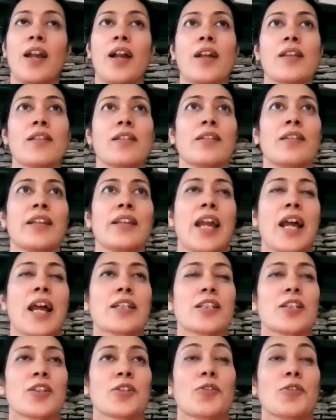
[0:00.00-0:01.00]
And the
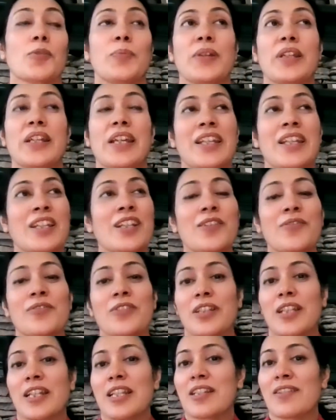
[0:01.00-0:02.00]
answer could be any of
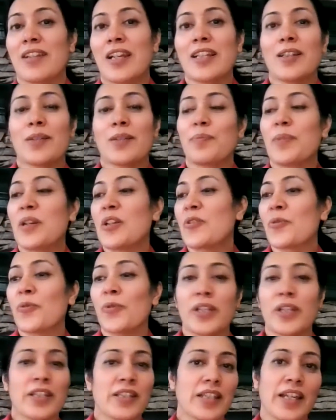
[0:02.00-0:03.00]
the things like the
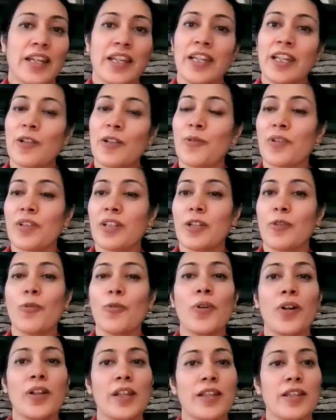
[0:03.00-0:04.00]
petrol intake or the
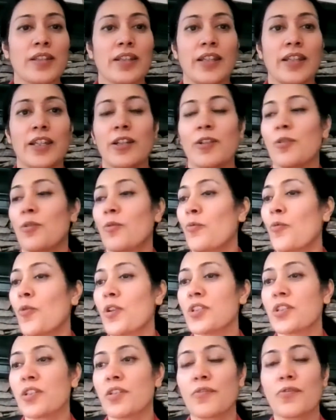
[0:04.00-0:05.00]
oil intake or
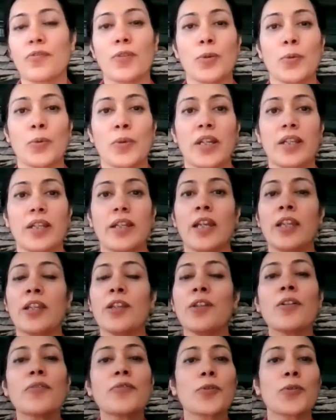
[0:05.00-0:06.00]
washer fluid.
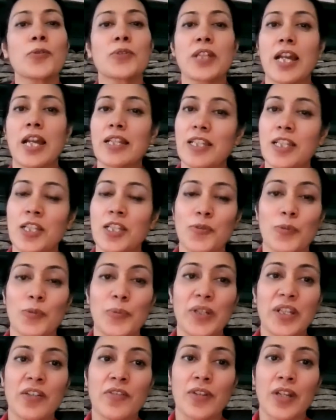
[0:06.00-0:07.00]
Any of those answers would
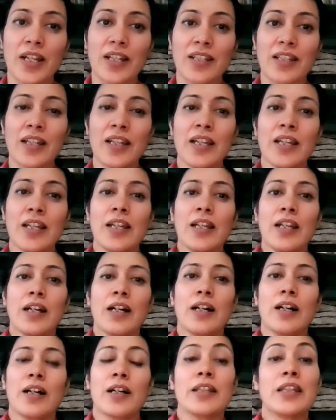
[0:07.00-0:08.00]
be correct.
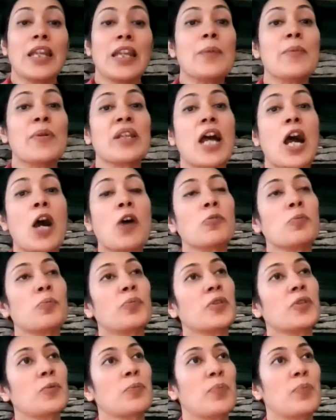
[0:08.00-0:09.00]
Name an
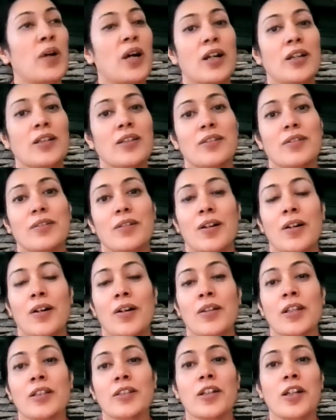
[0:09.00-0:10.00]
output part
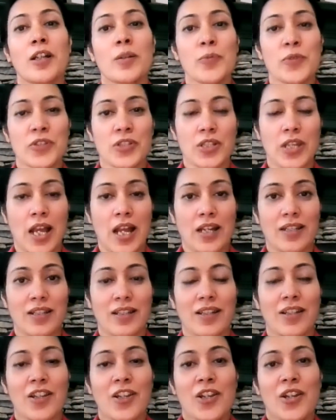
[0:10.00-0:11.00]
on a thermostat,
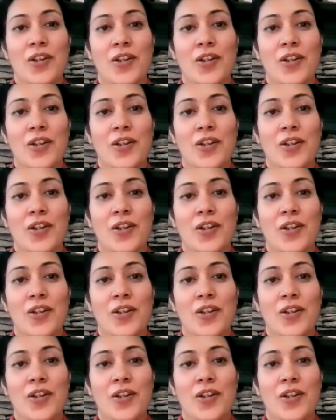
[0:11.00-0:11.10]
